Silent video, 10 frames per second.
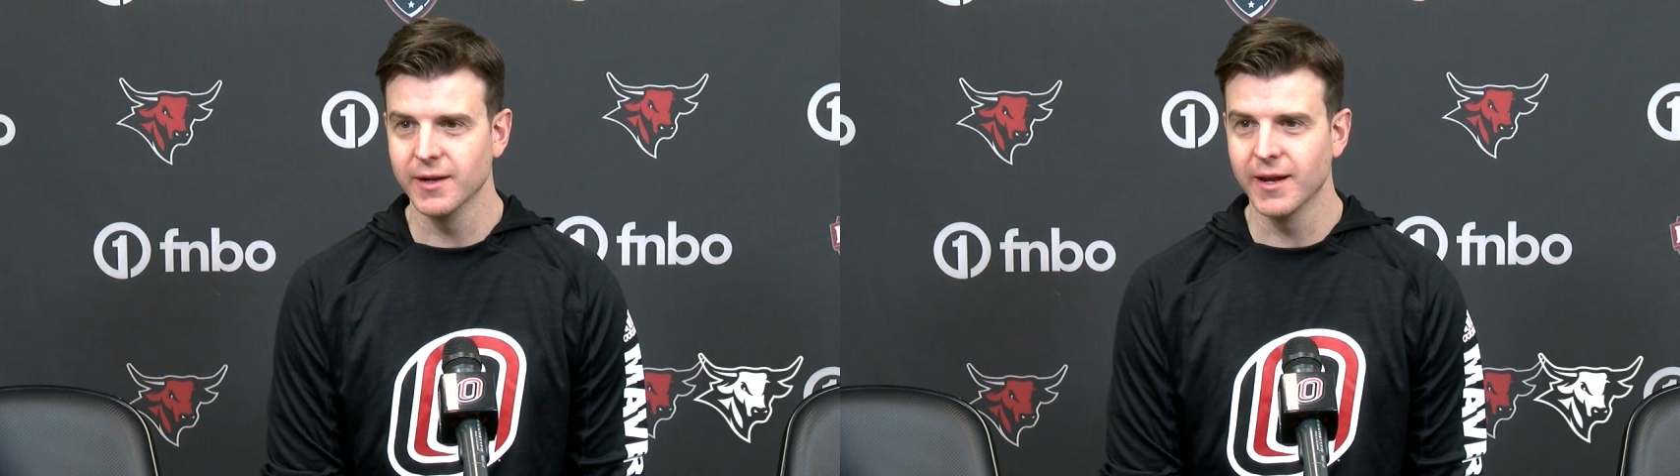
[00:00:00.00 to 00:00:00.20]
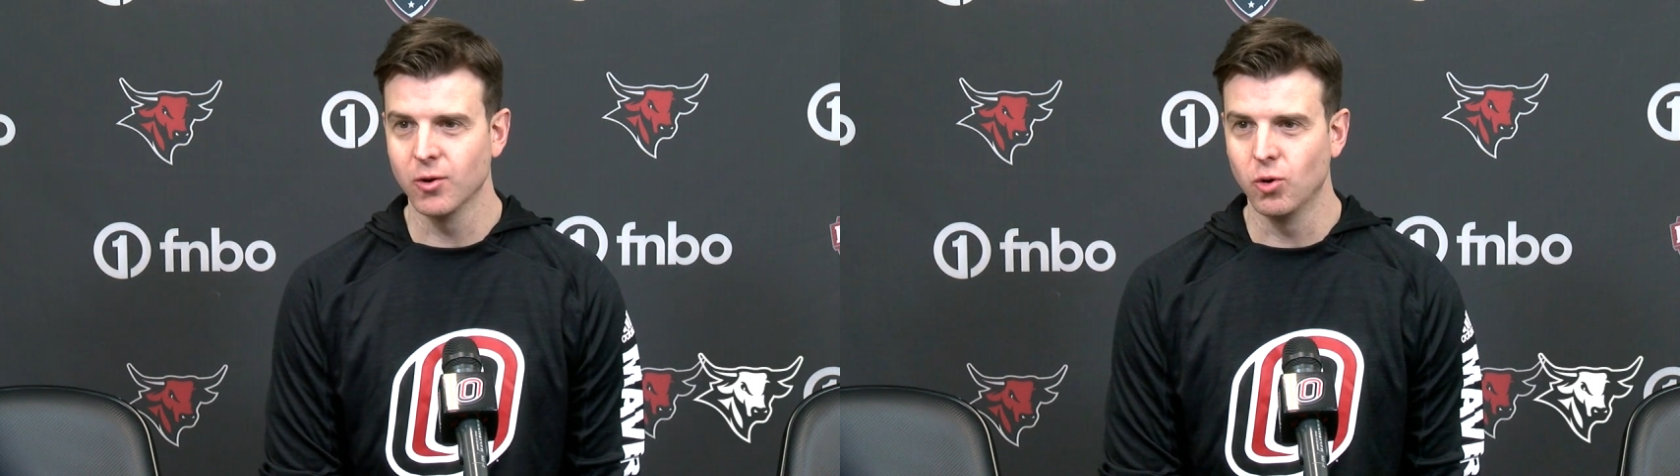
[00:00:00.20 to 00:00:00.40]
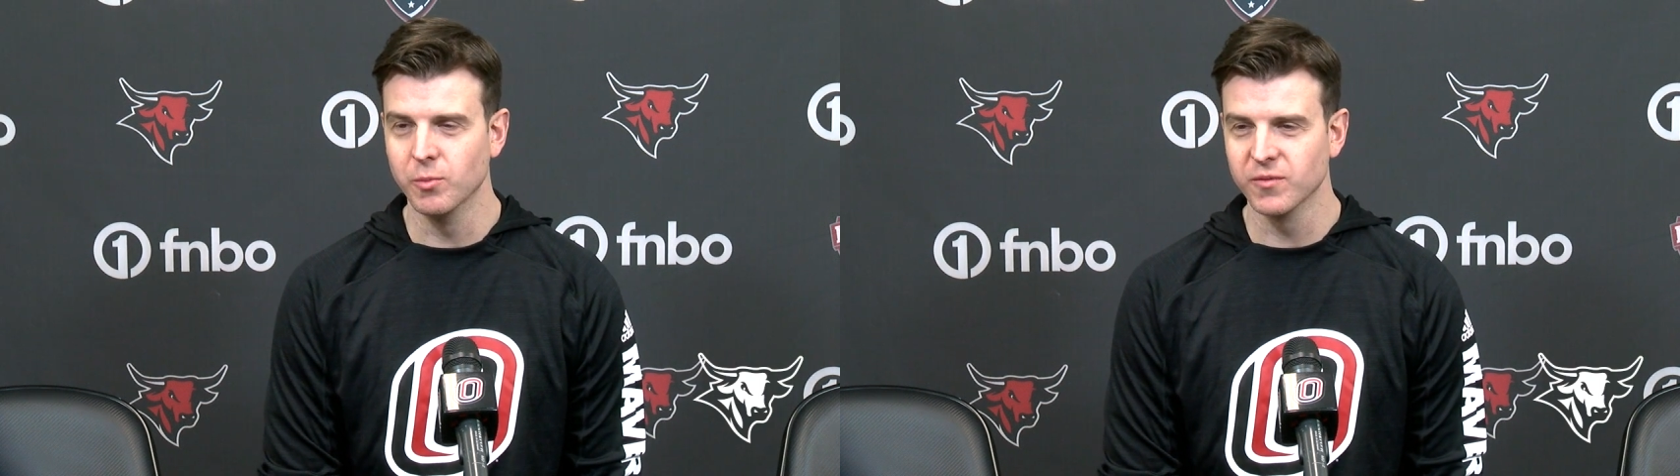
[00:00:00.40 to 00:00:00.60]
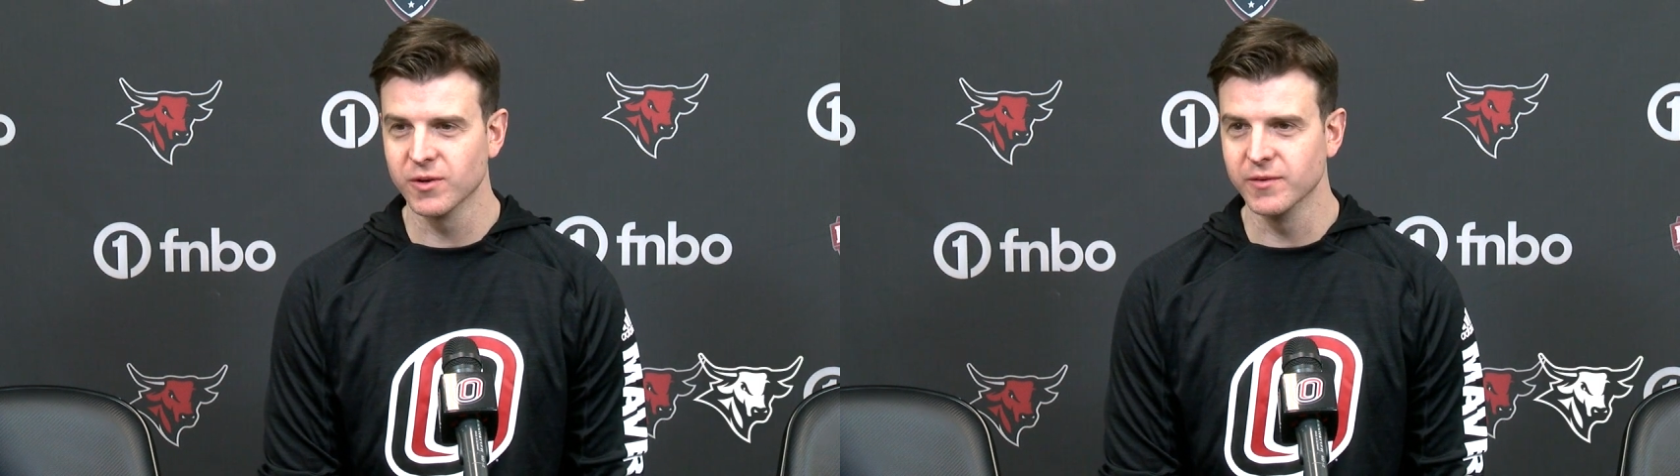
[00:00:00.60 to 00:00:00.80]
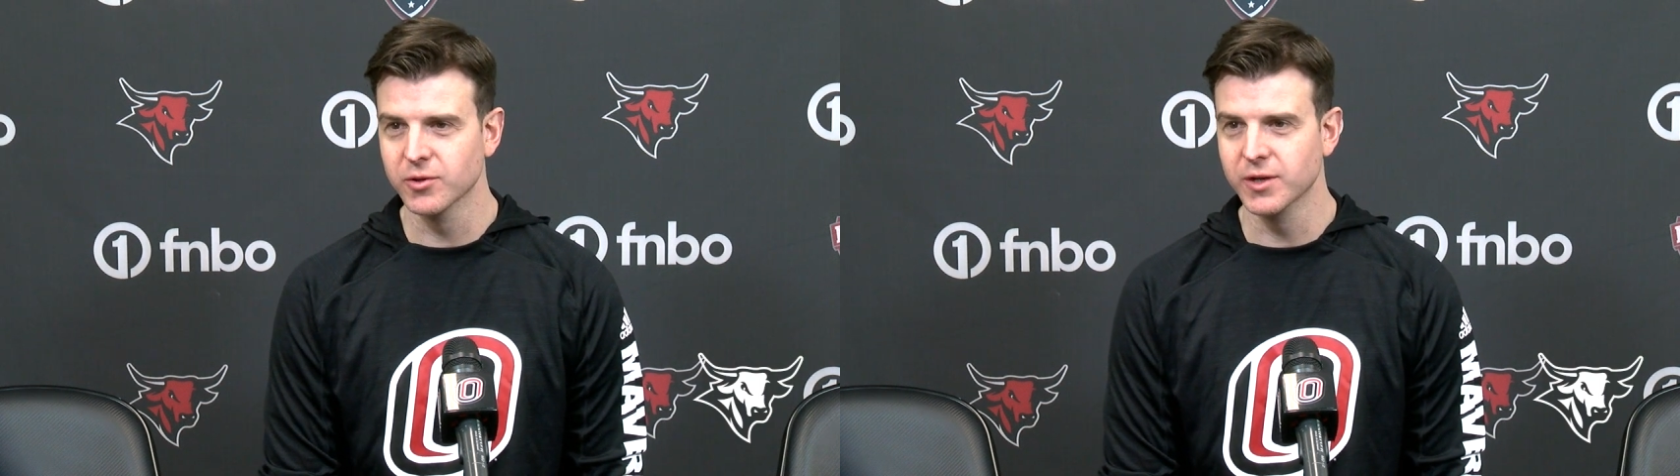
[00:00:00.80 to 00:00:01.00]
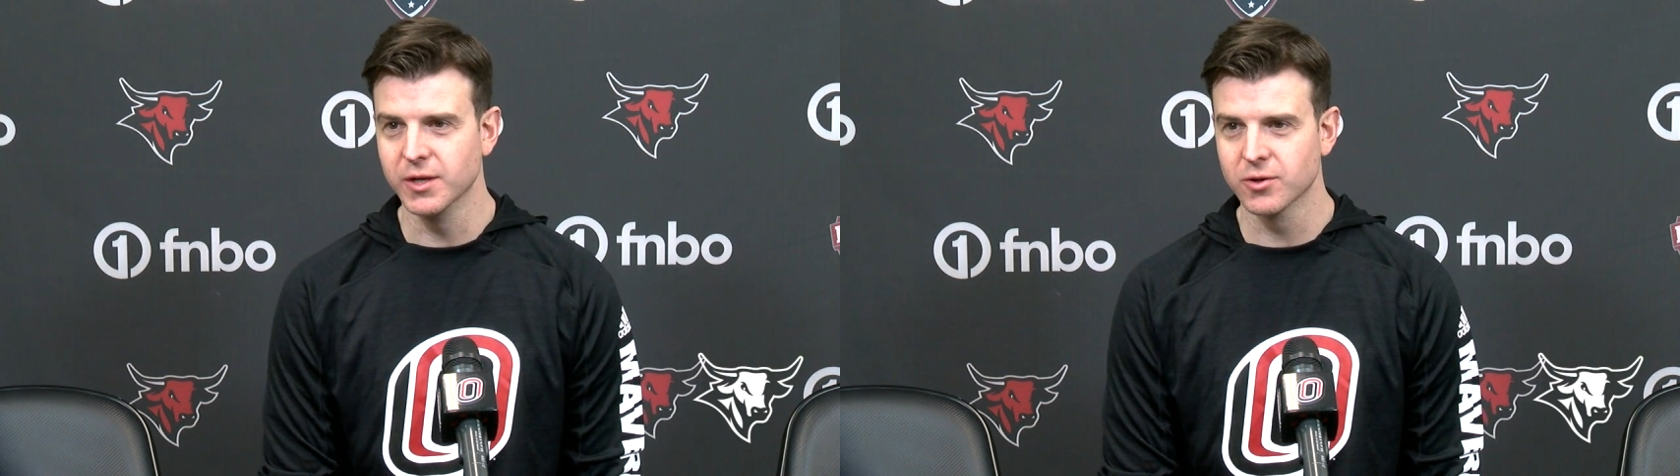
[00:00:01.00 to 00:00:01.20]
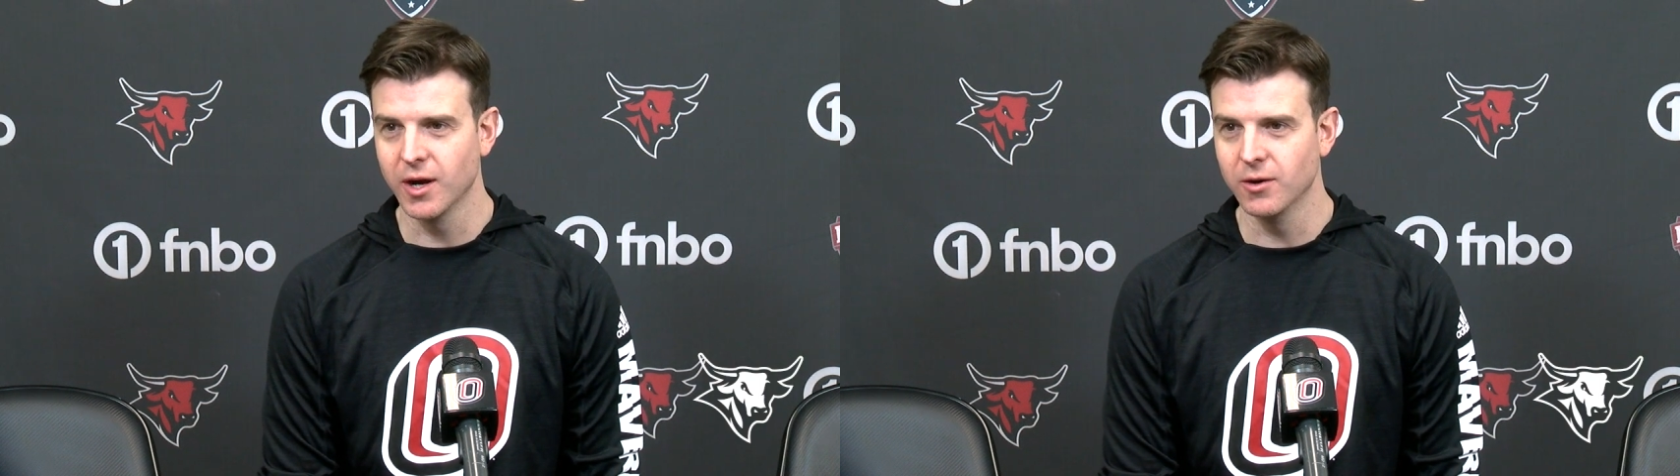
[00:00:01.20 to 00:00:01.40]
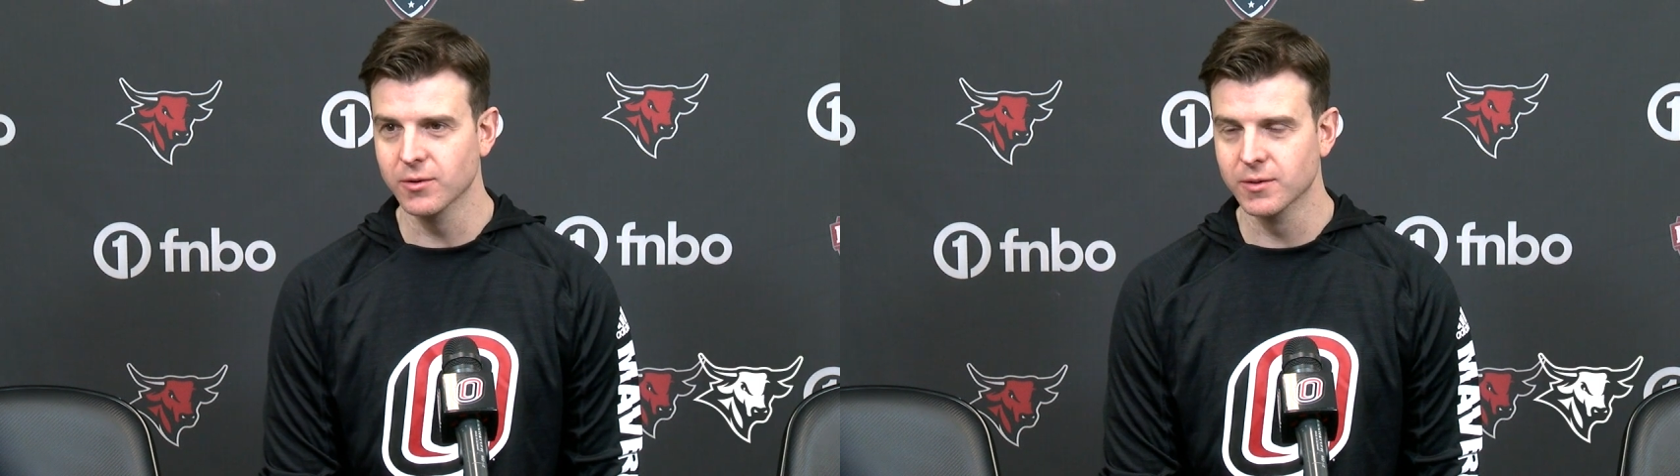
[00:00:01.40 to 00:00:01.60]
at home in front of a great
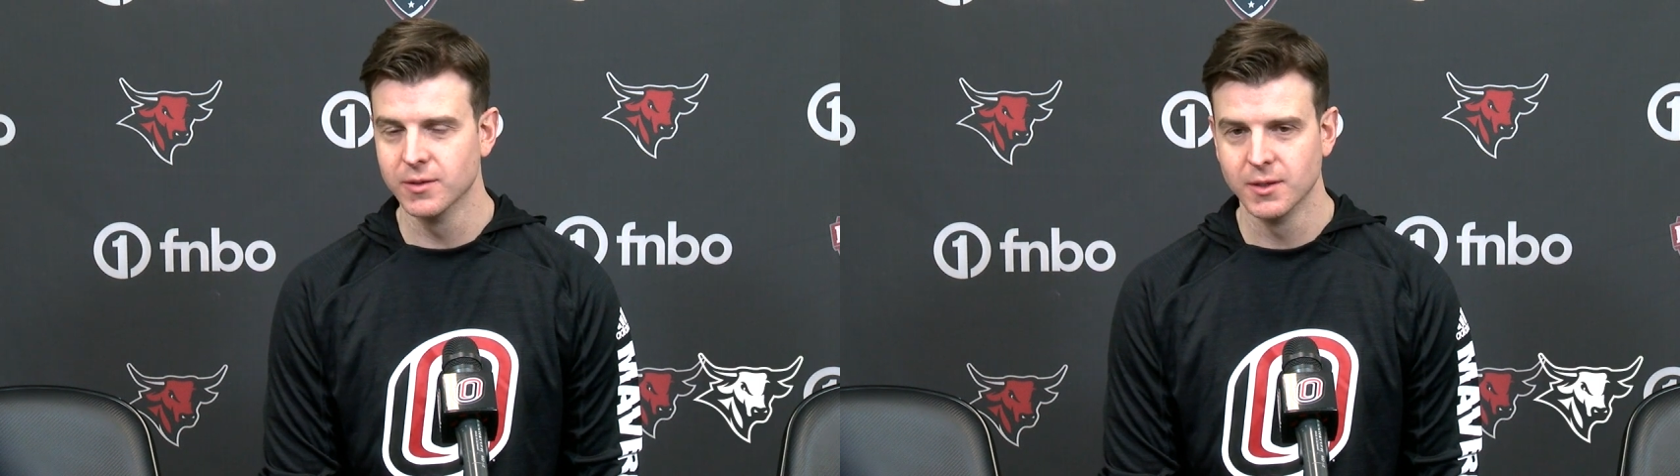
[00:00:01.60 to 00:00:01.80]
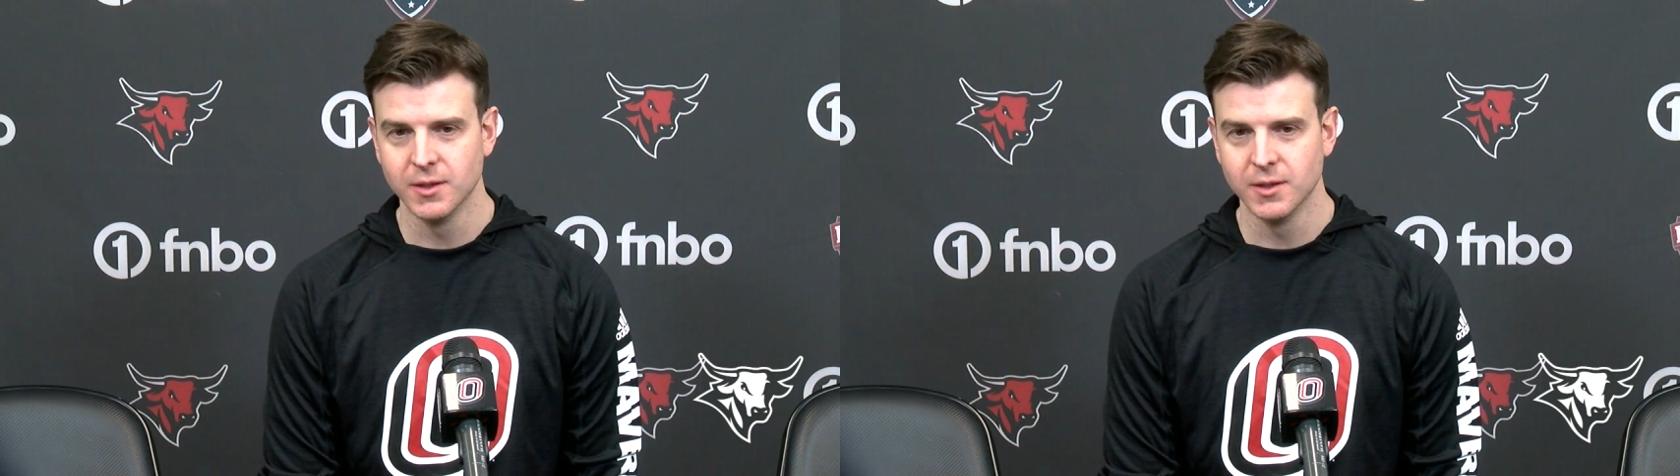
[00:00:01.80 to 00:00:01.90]
crowd,